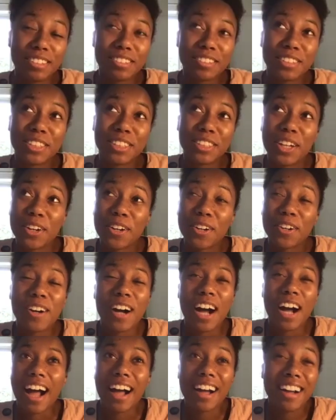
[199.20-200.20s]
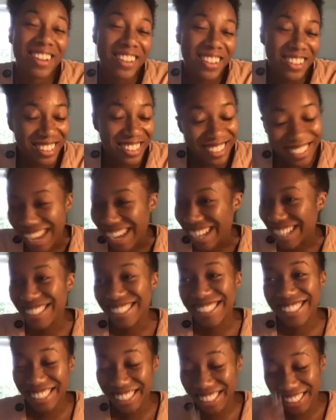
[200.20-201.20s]
So
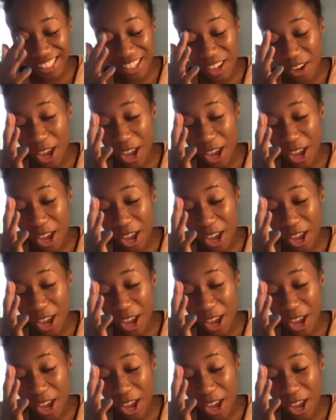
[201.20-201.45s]
this is,